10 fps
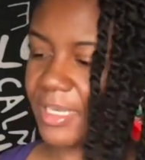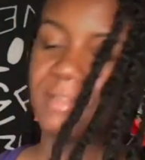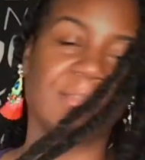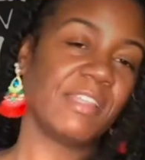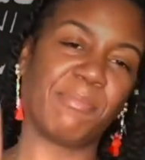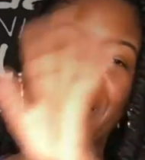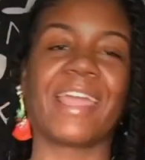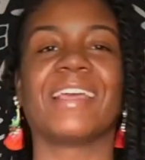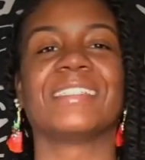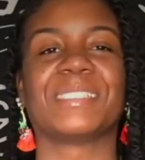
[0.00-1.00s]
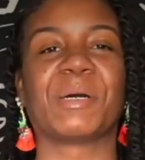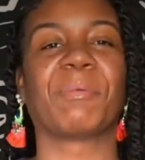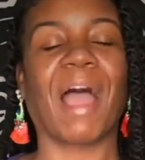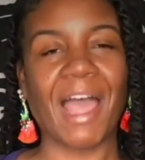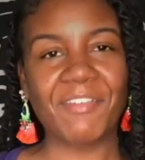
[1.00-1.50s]
Lift my hands up.
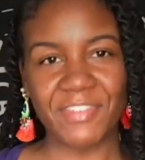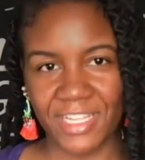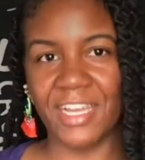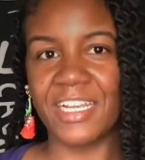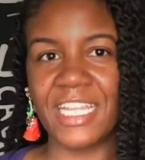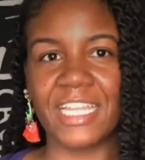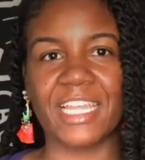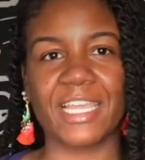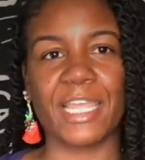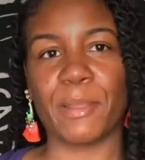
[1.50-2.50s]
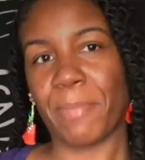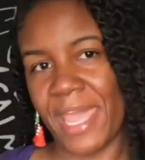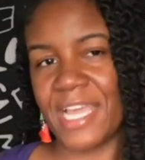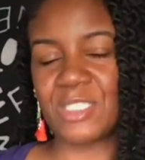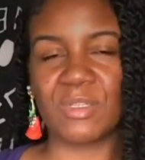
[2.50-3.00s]
I've done it in
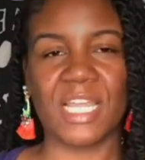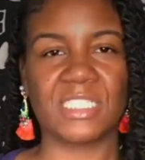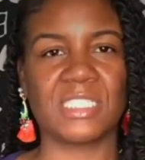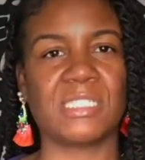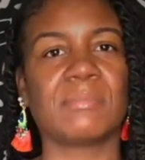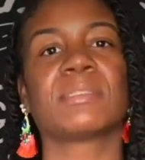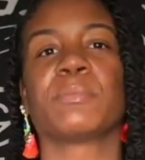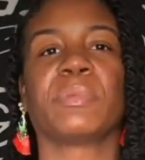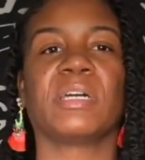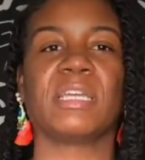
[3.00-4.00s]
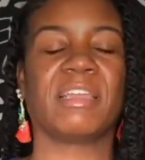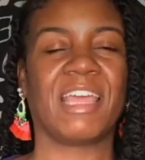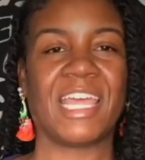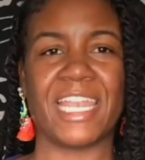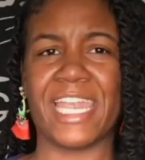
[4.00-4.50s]
past relationships, but
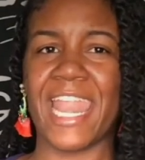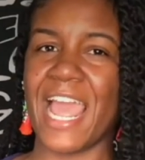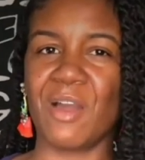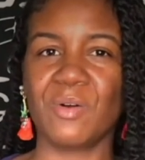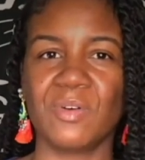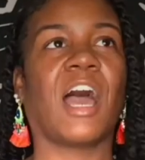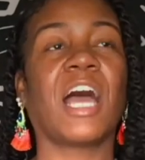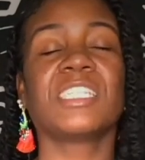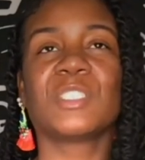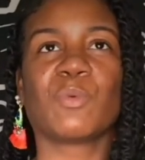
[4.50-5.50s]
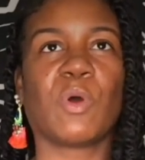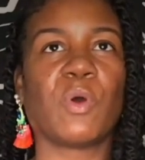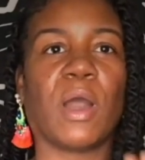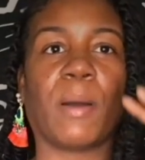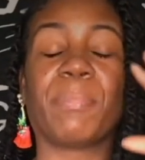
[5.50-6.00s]
now I just
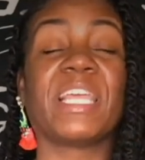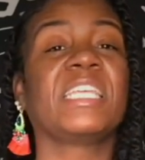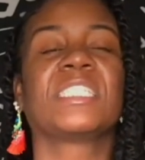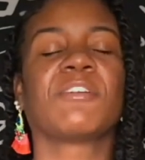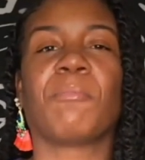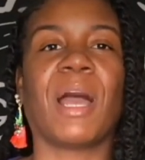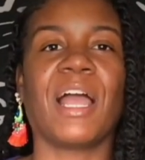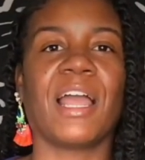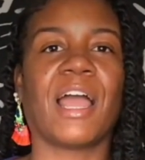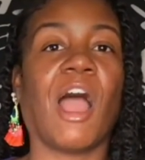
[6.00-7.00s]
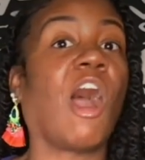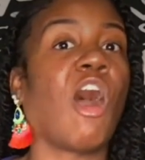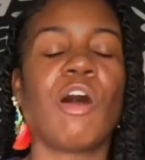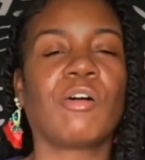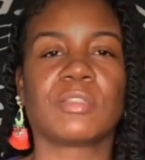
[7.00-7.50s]
want a peace of mind
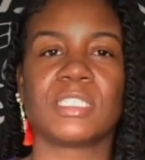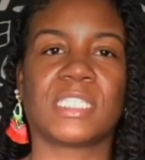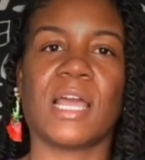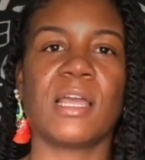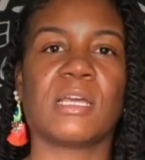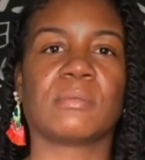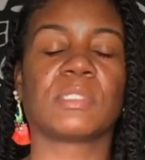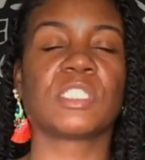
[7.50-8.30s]
all the time.